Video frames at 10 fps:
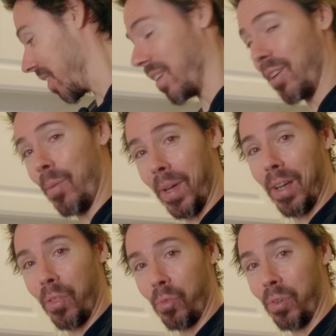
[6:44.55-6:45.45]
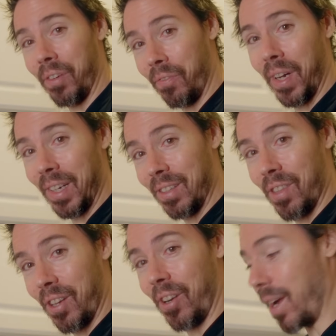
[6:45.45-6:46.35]
the omega-3 fights
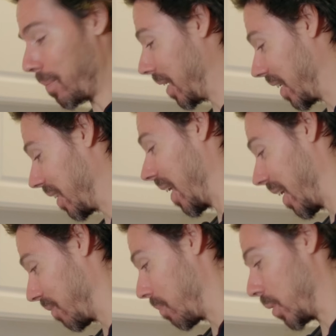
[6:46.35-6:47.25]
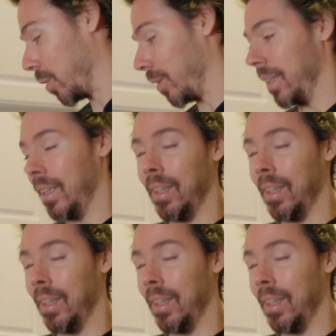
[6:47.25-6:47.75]
that are happening in that bowl.